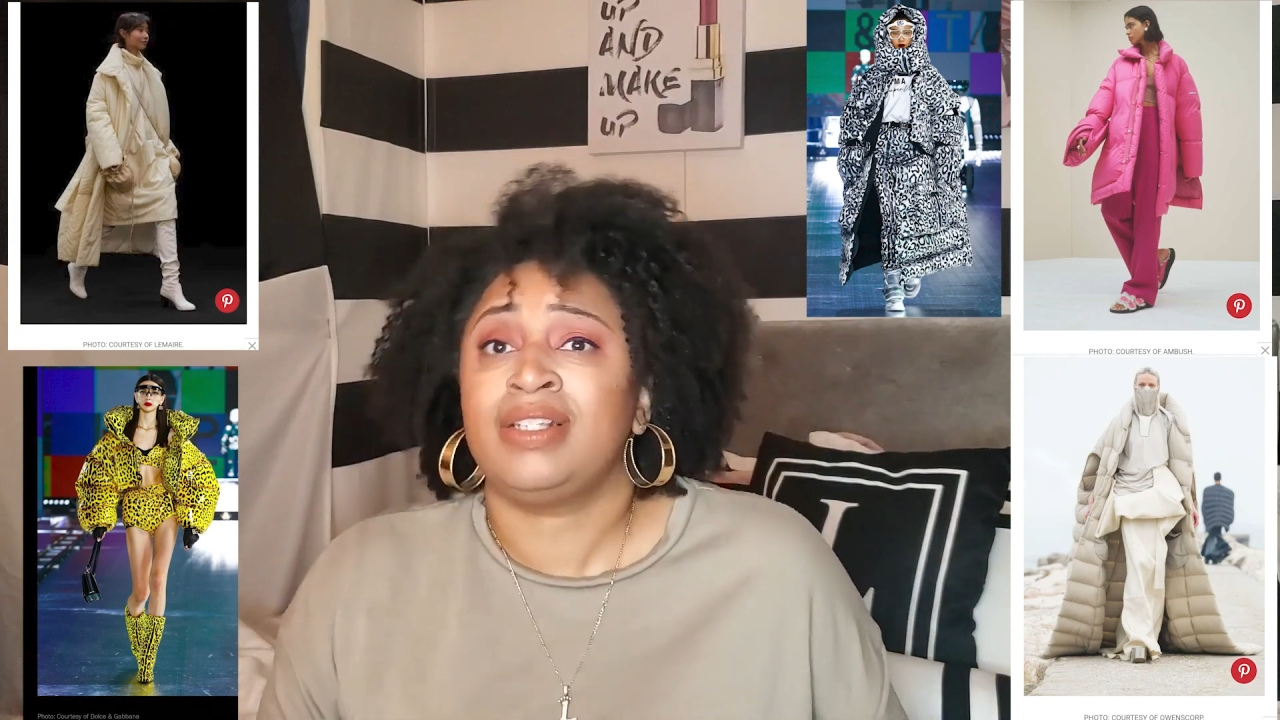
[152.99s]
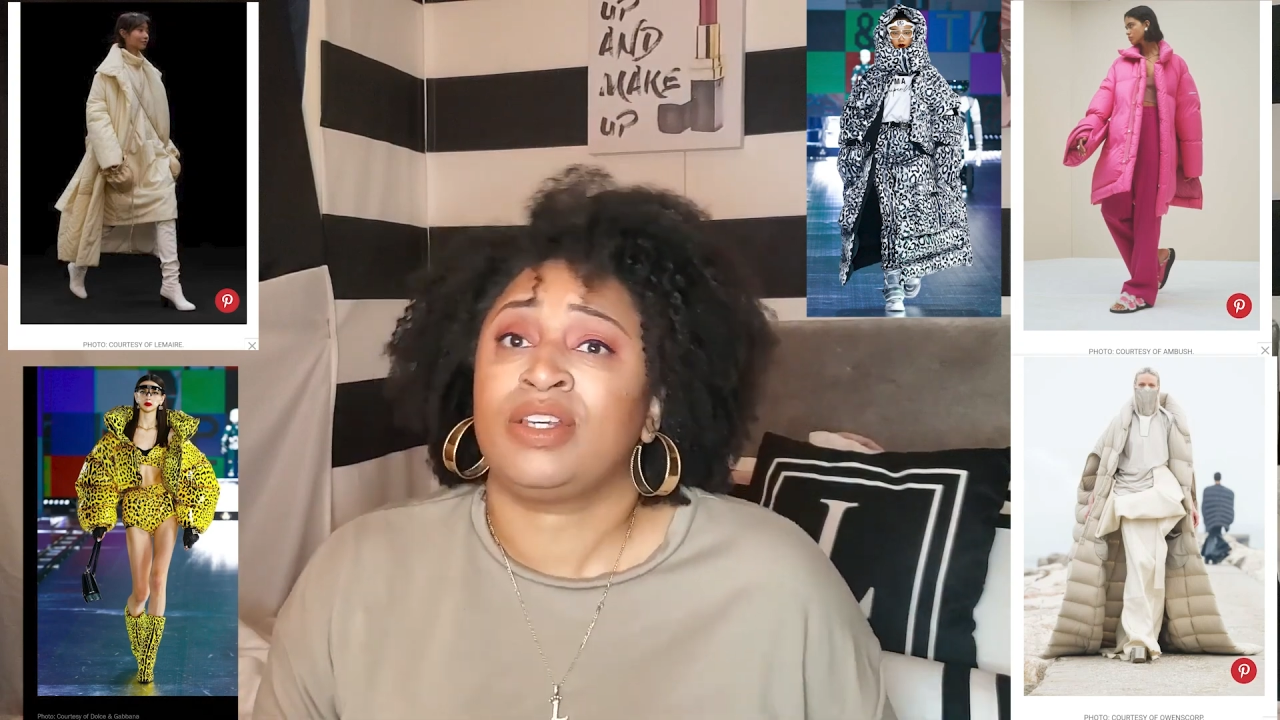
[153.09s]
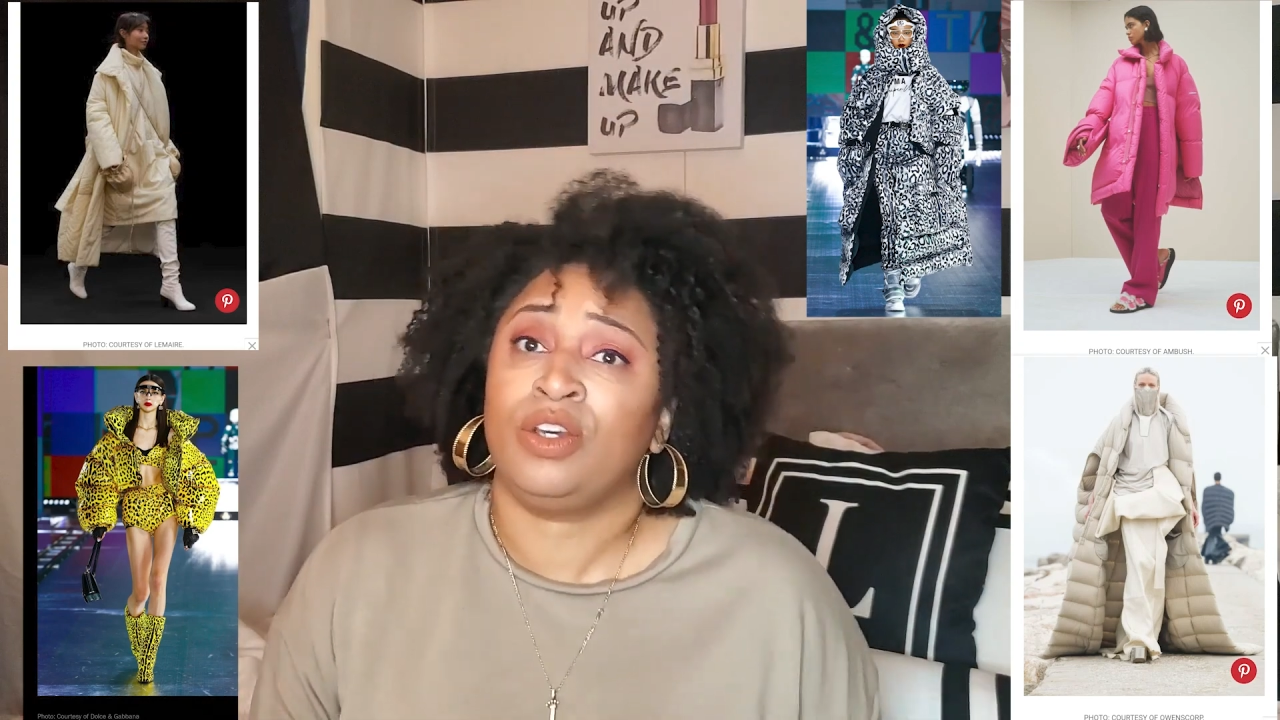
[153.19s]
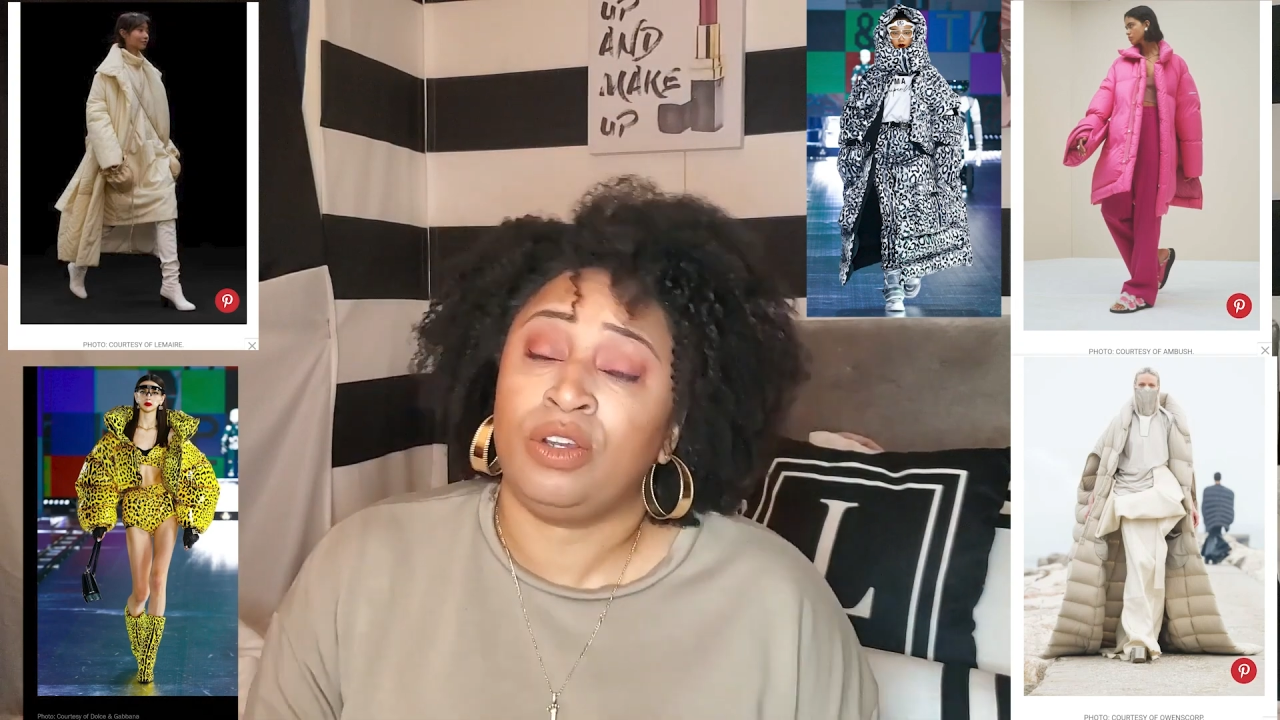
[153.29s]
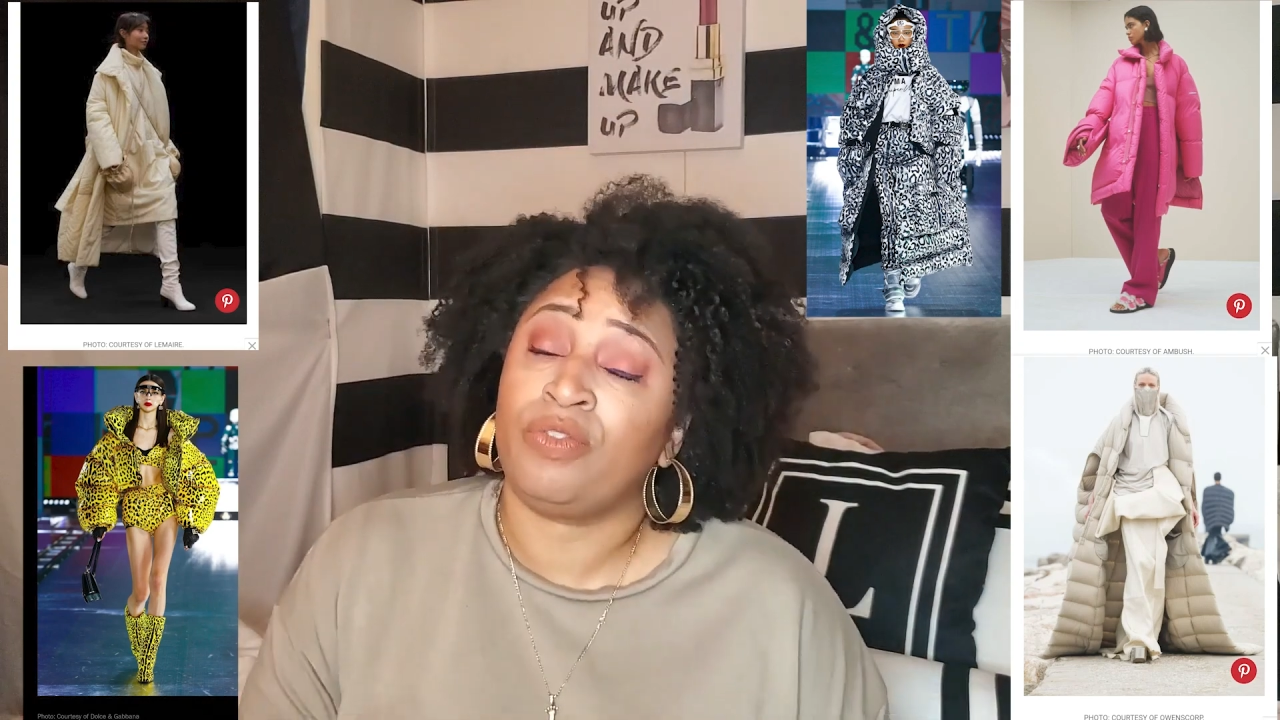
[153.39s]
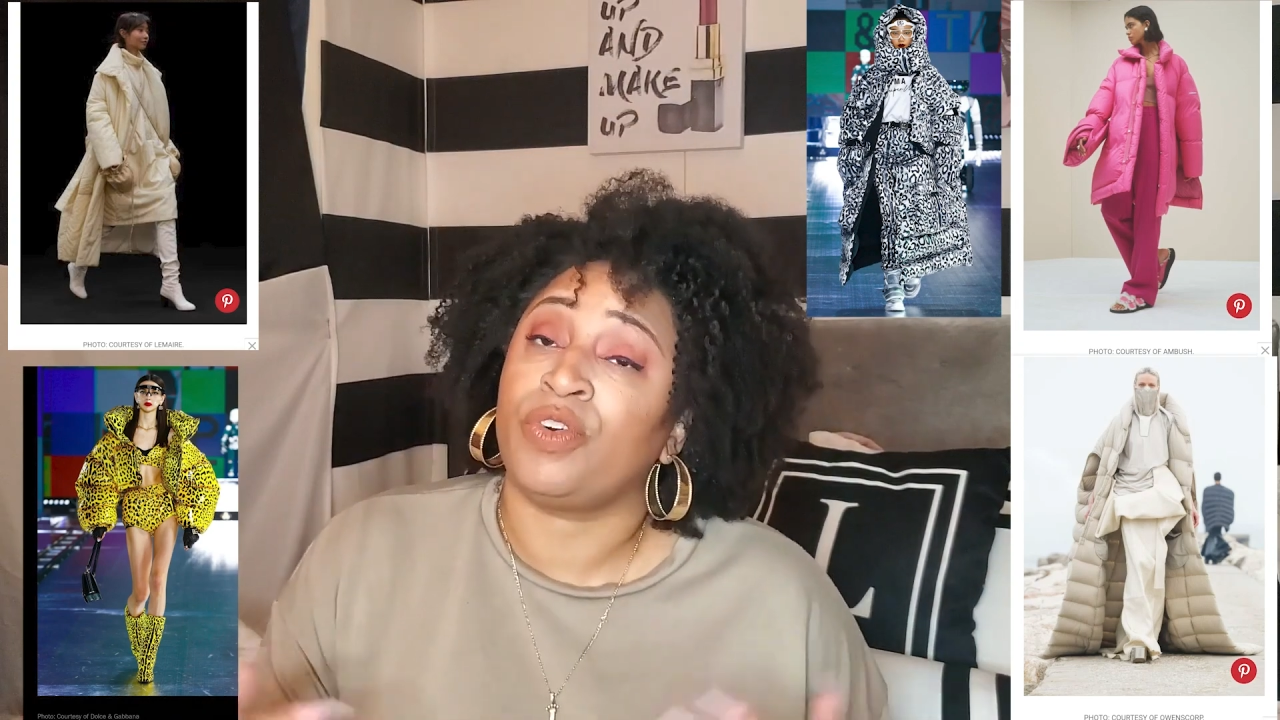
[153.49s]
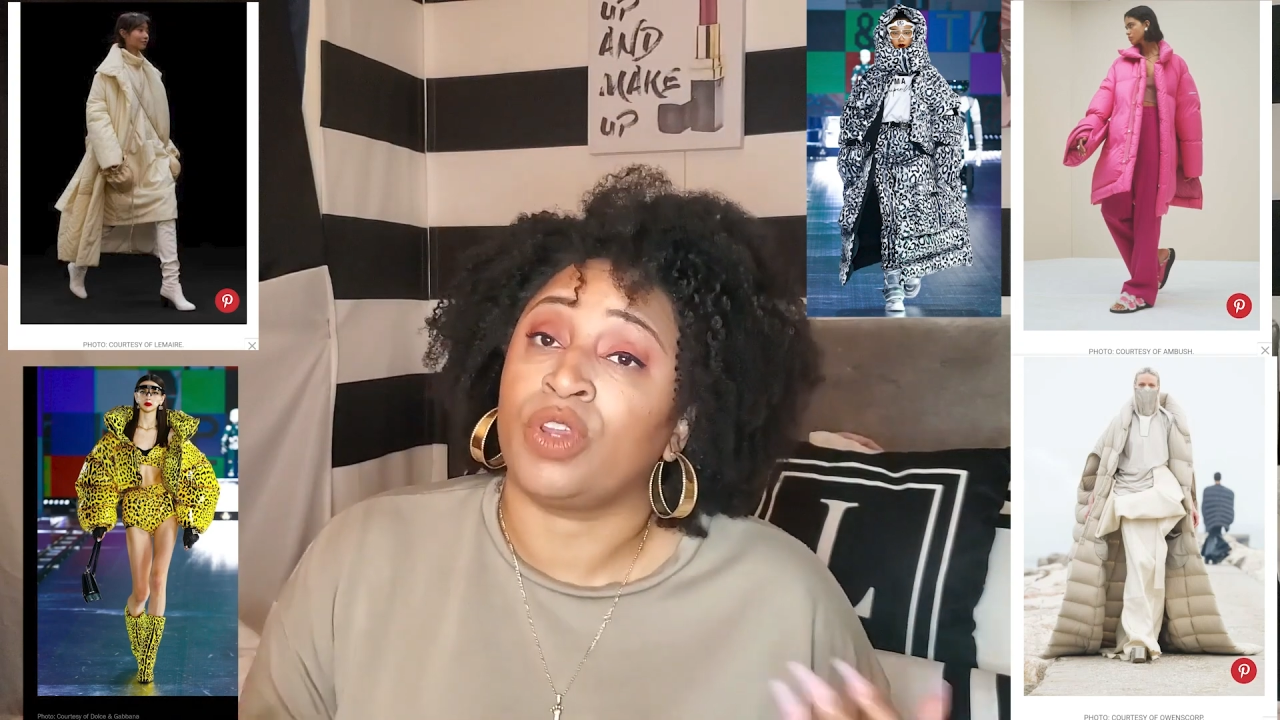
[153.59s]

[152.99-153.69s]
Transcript: it good for